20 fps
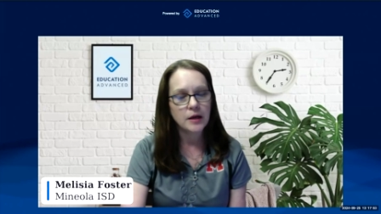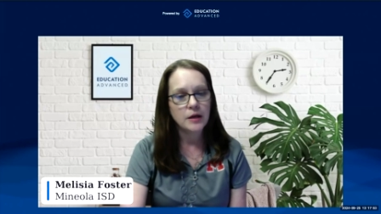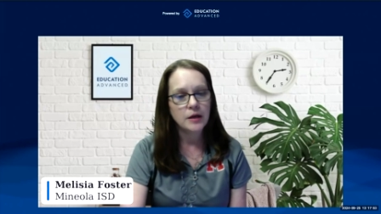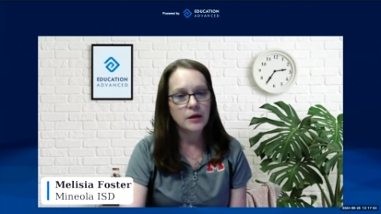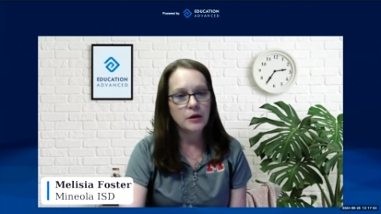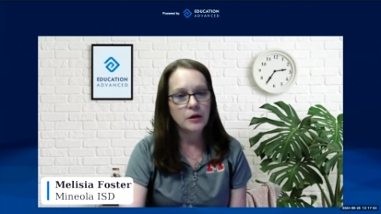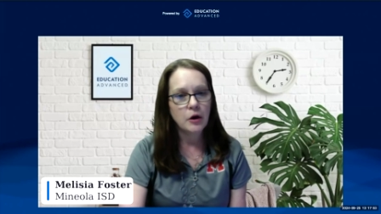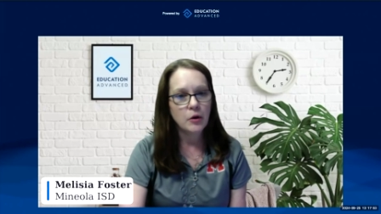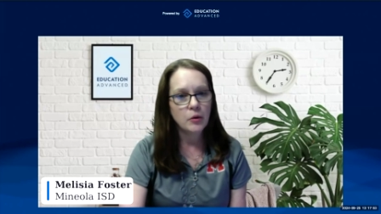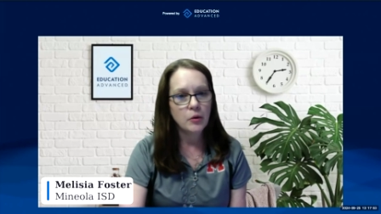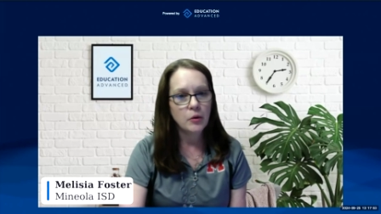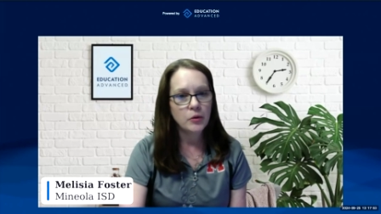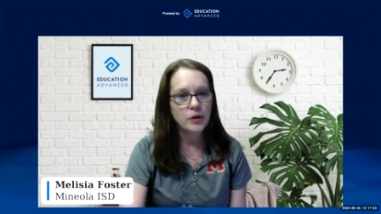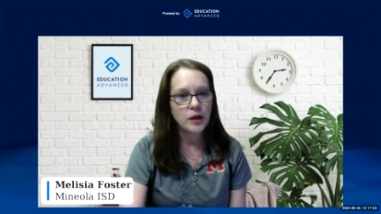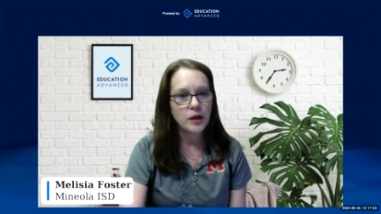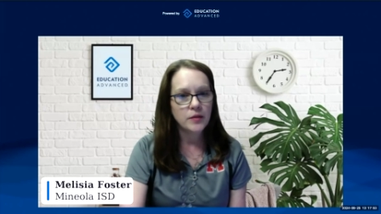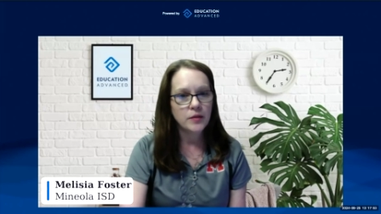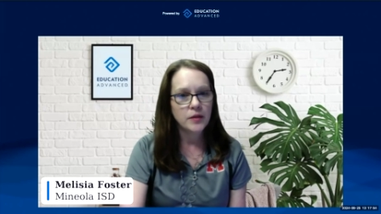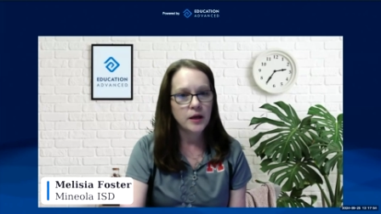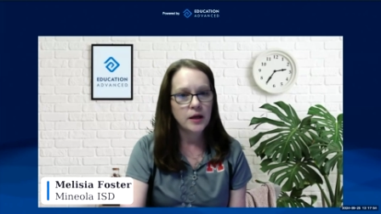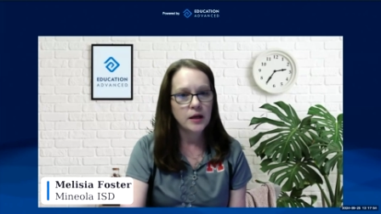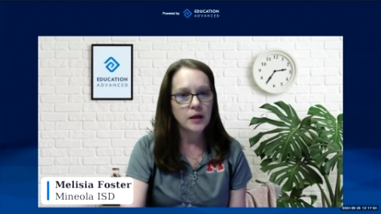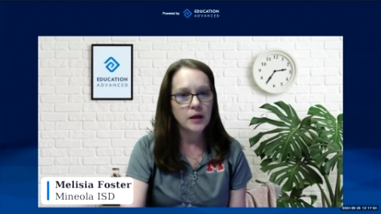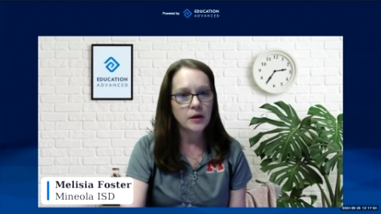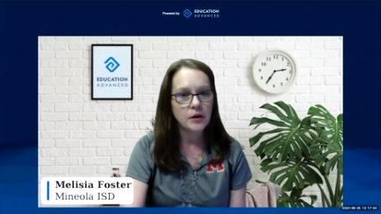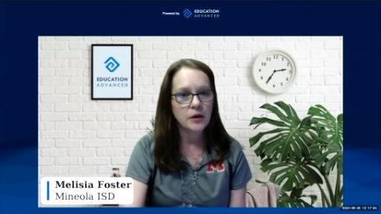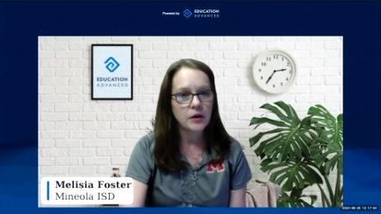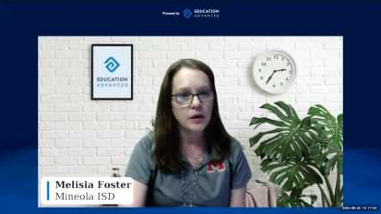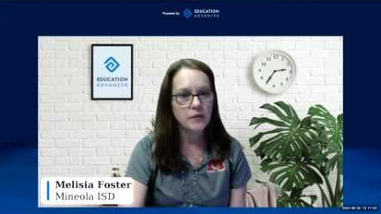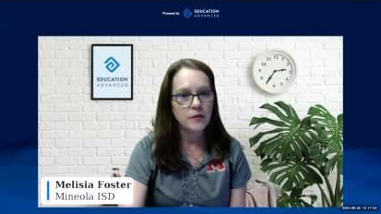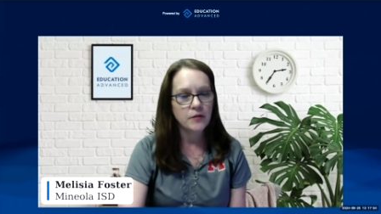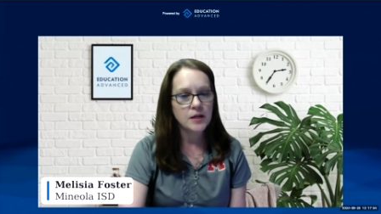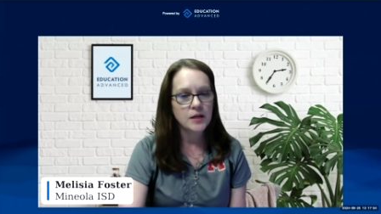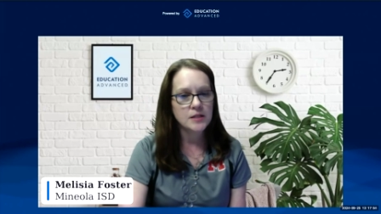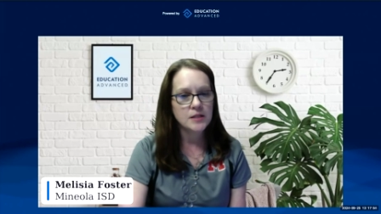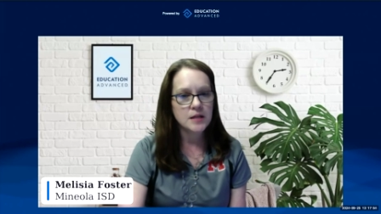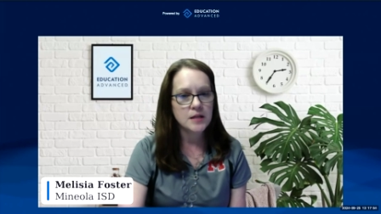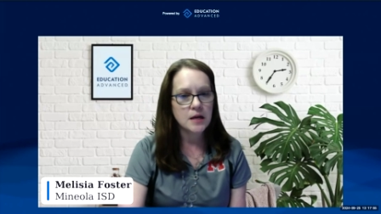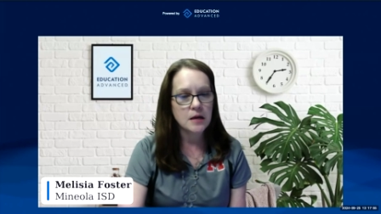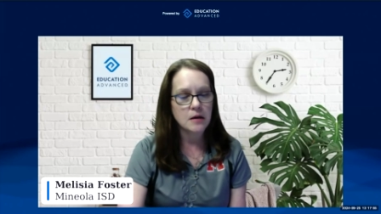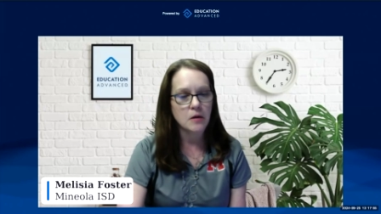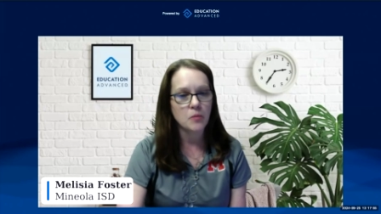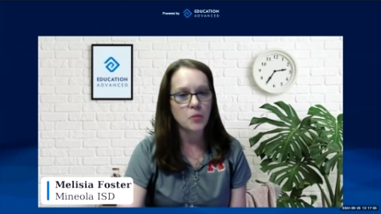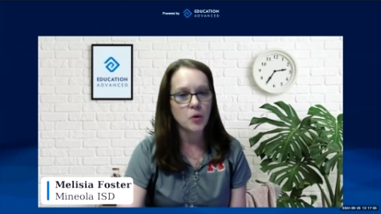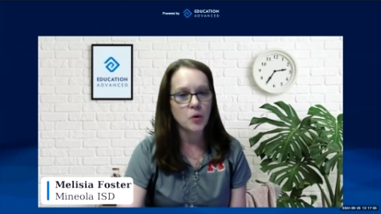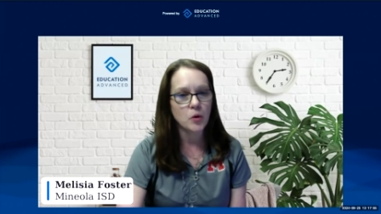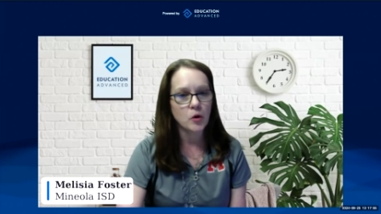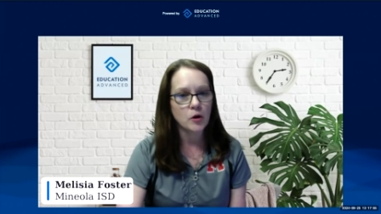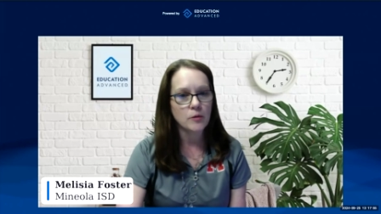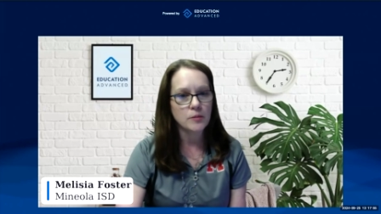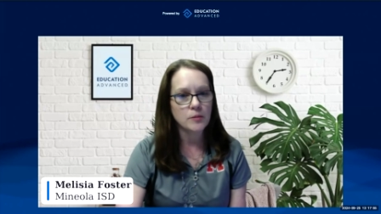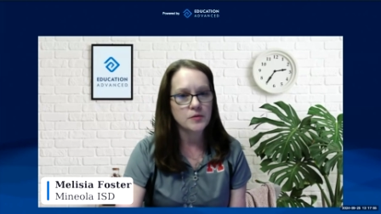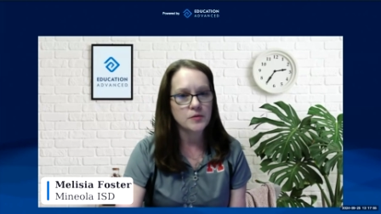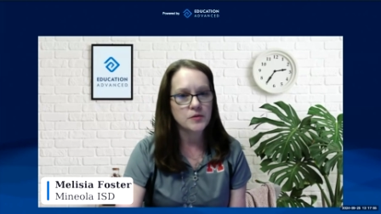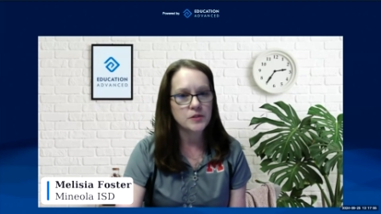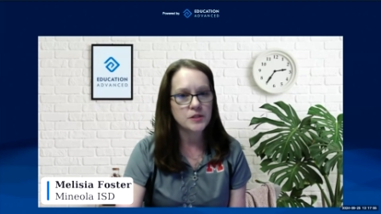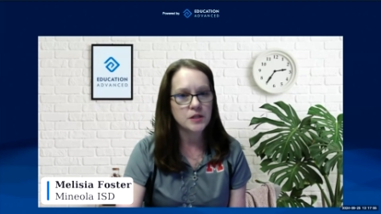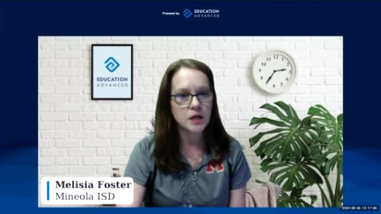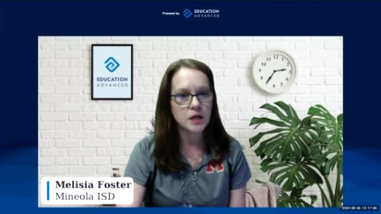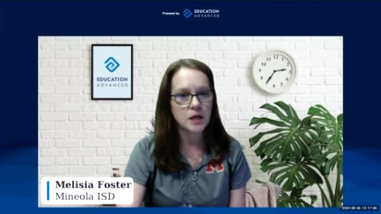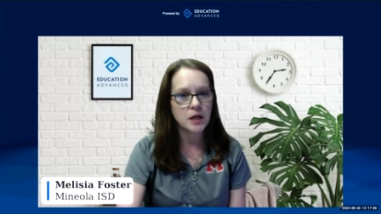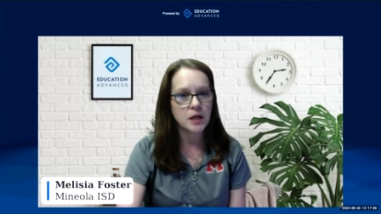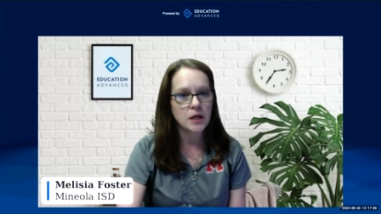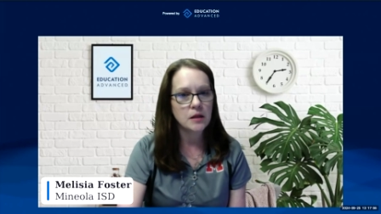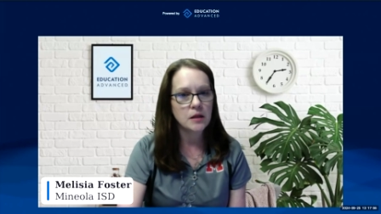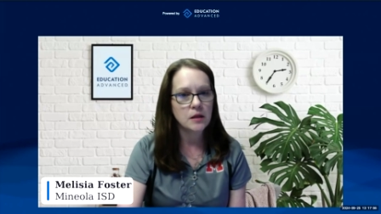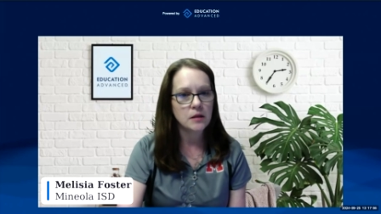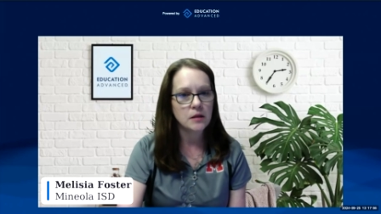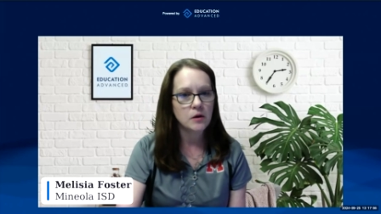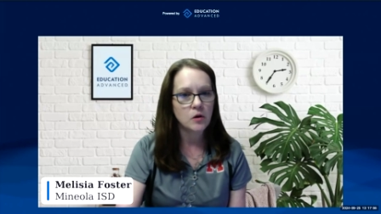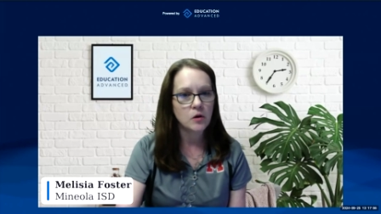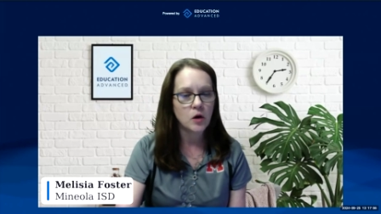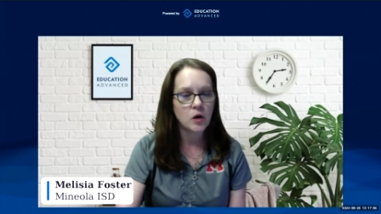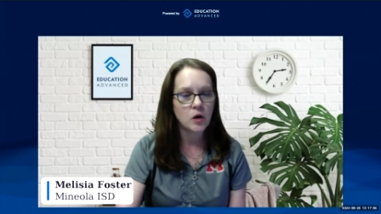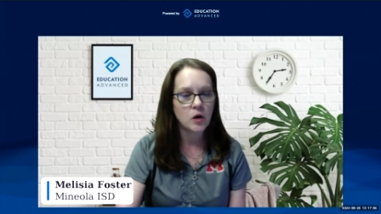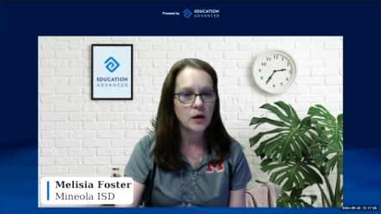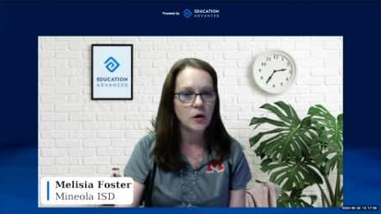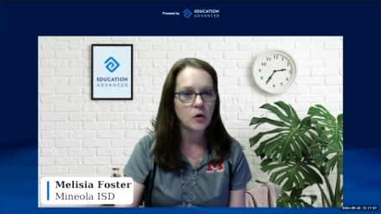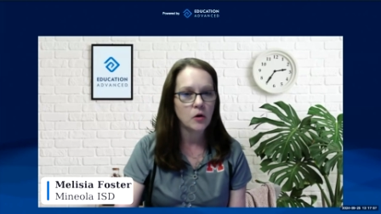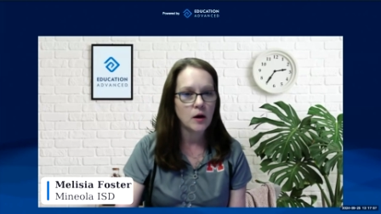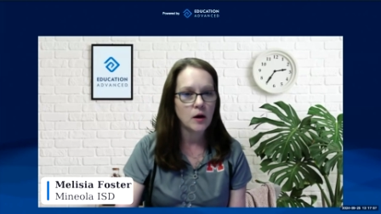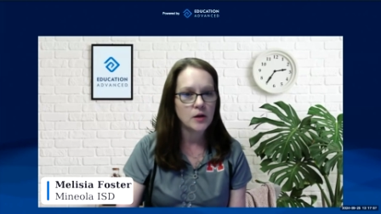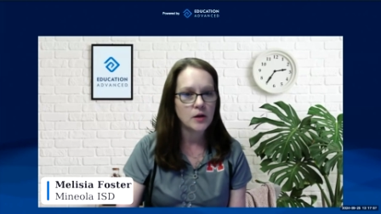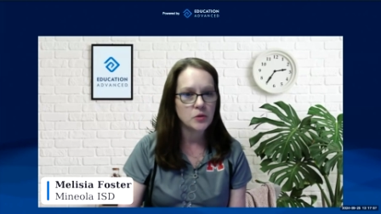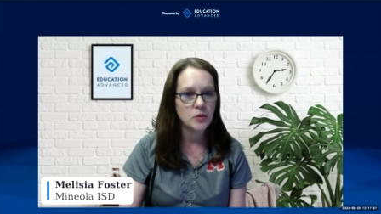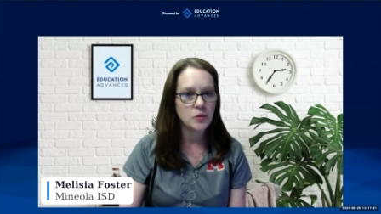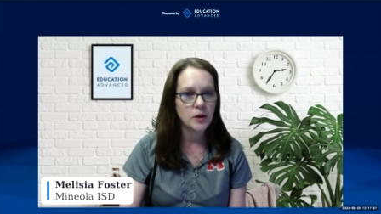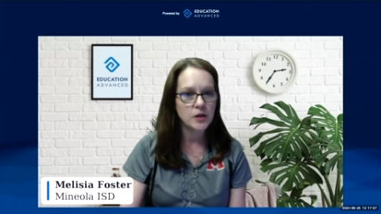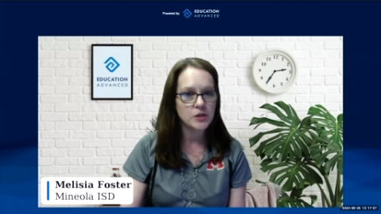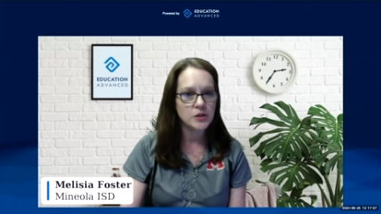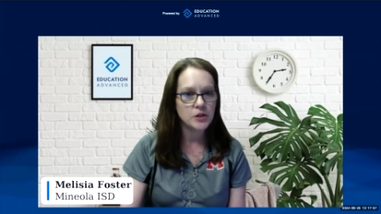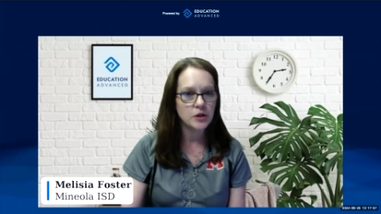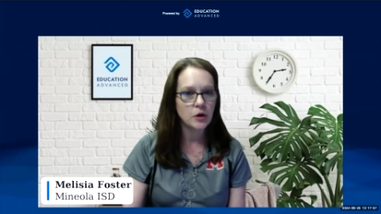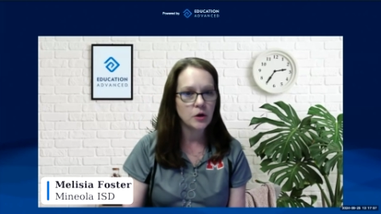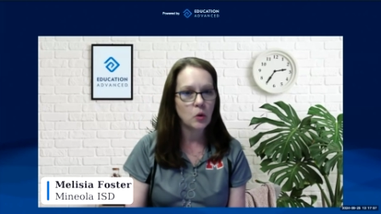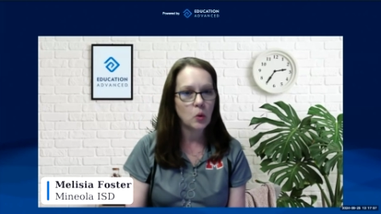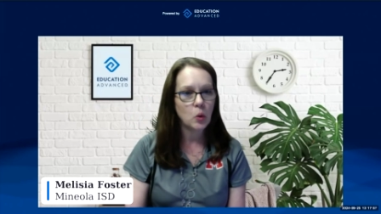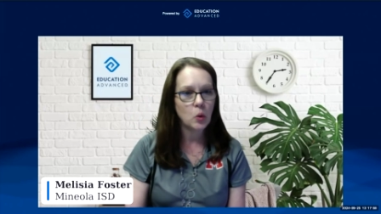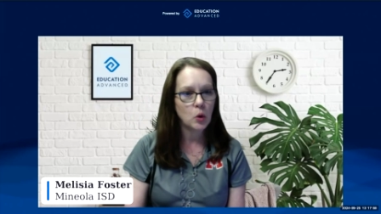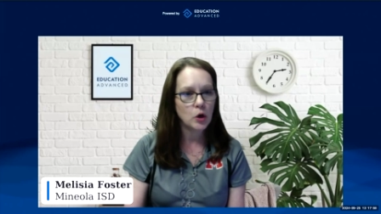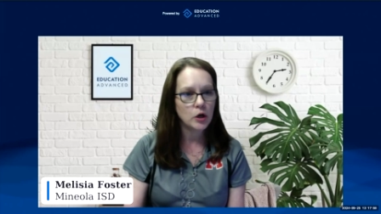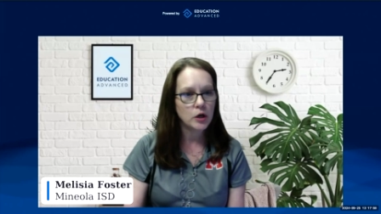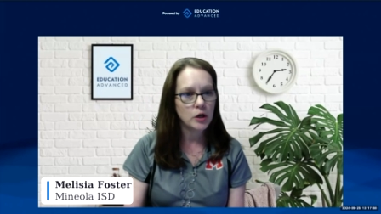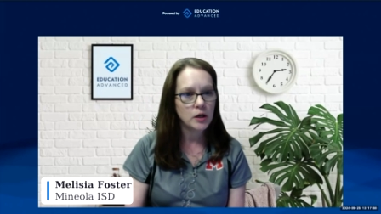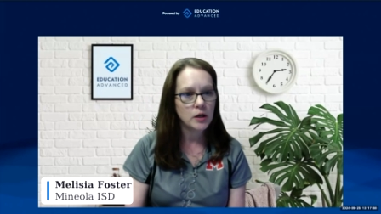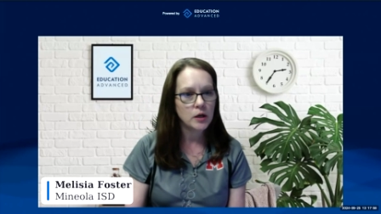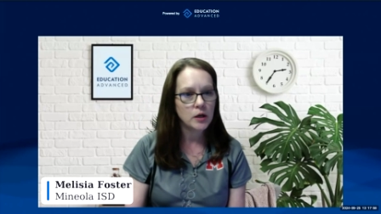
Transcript: know that they can if they stay in a program of study that they'll get a graduation cord